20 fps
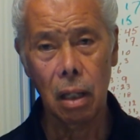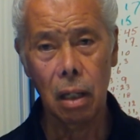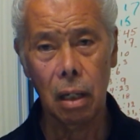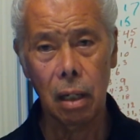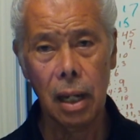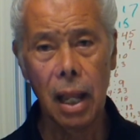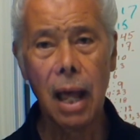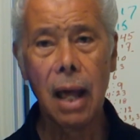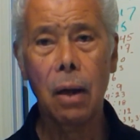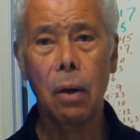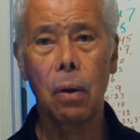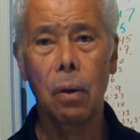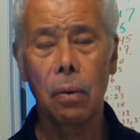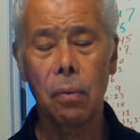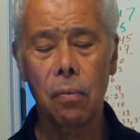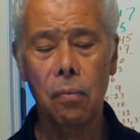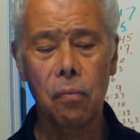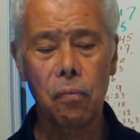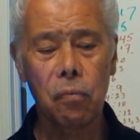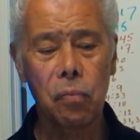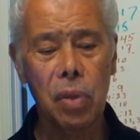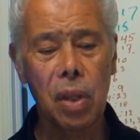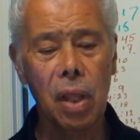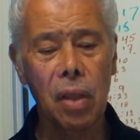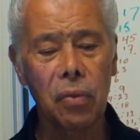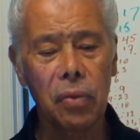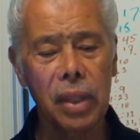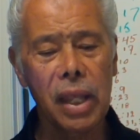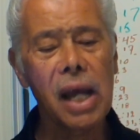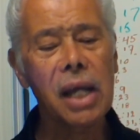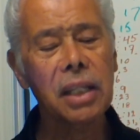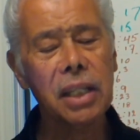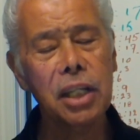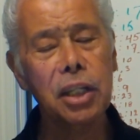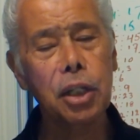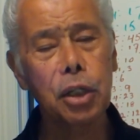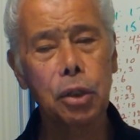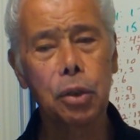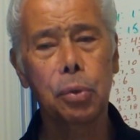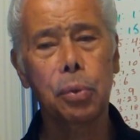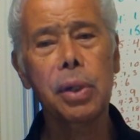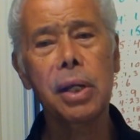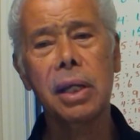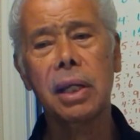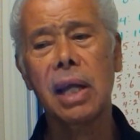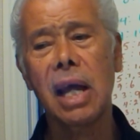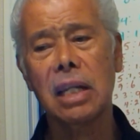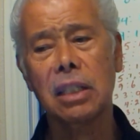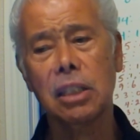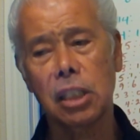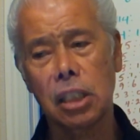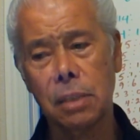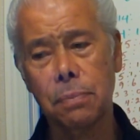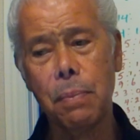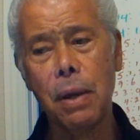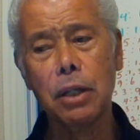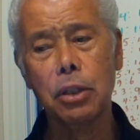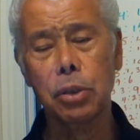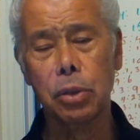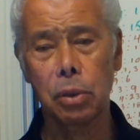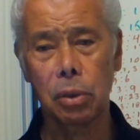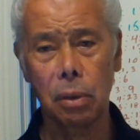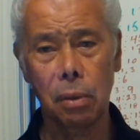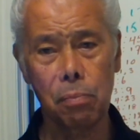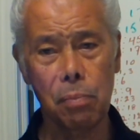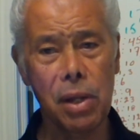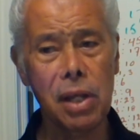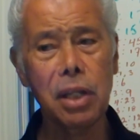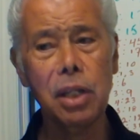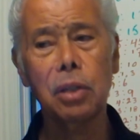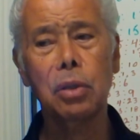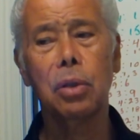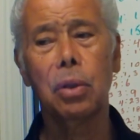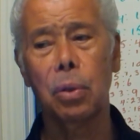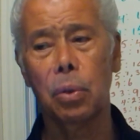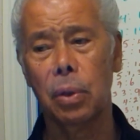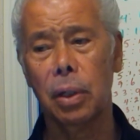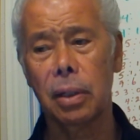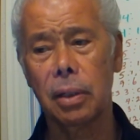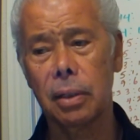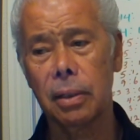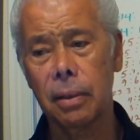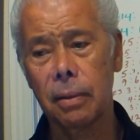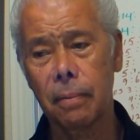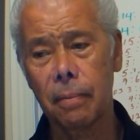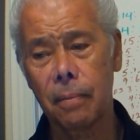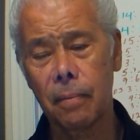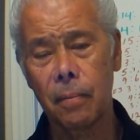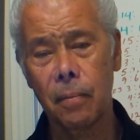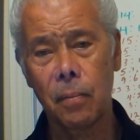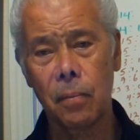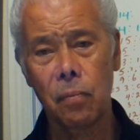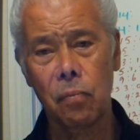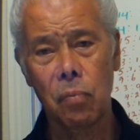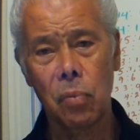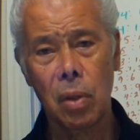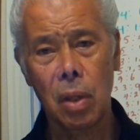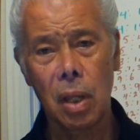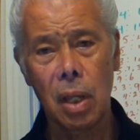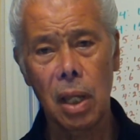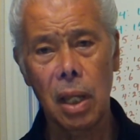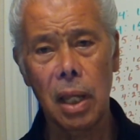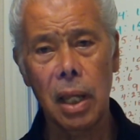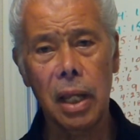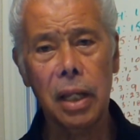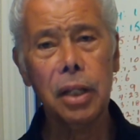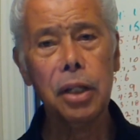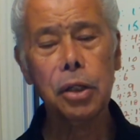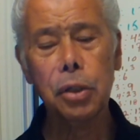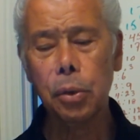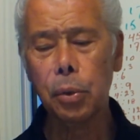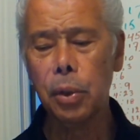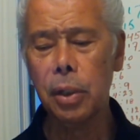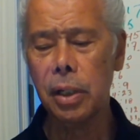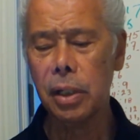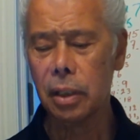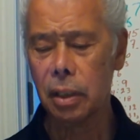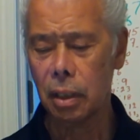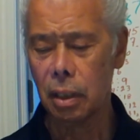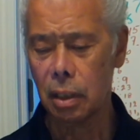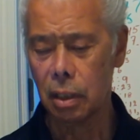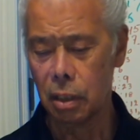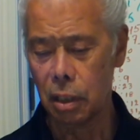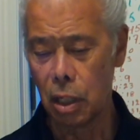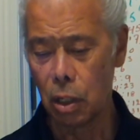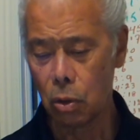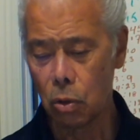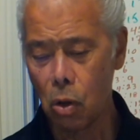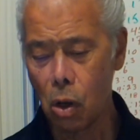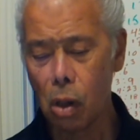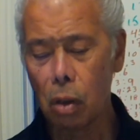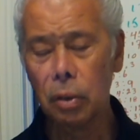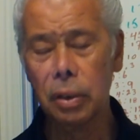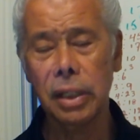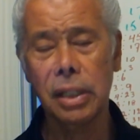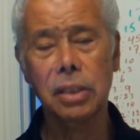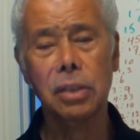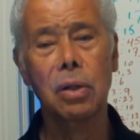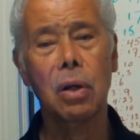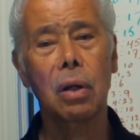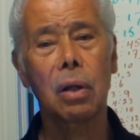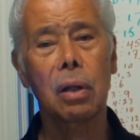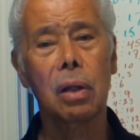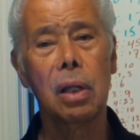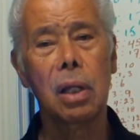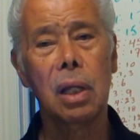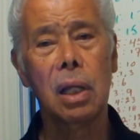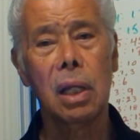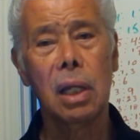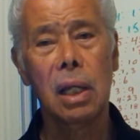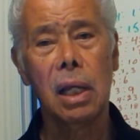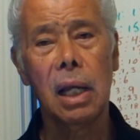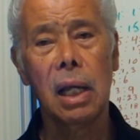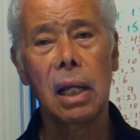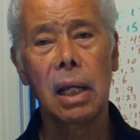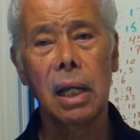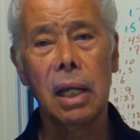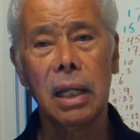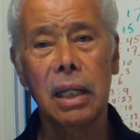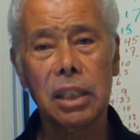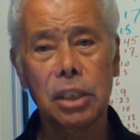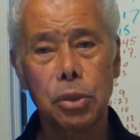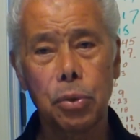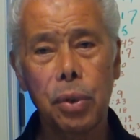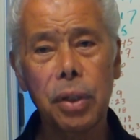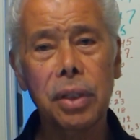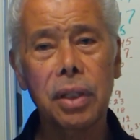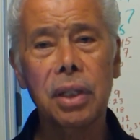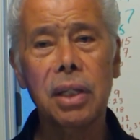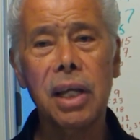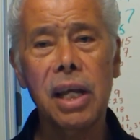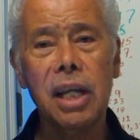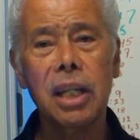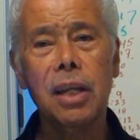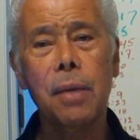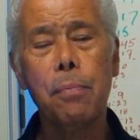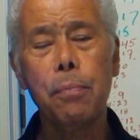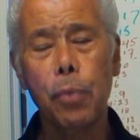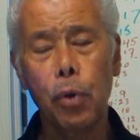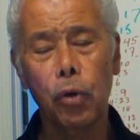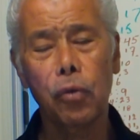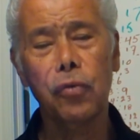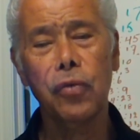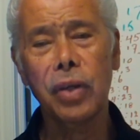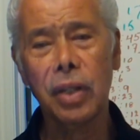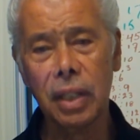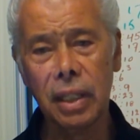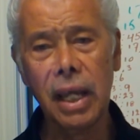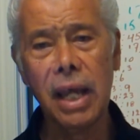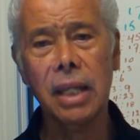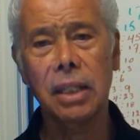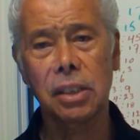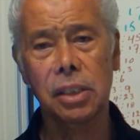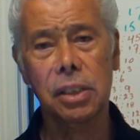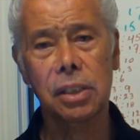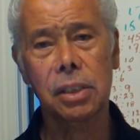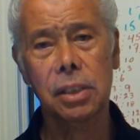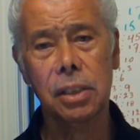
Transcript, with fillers: Now, that in the Greek has a special meaning to it. In the Greek, they call this, that's written in the perfect tense.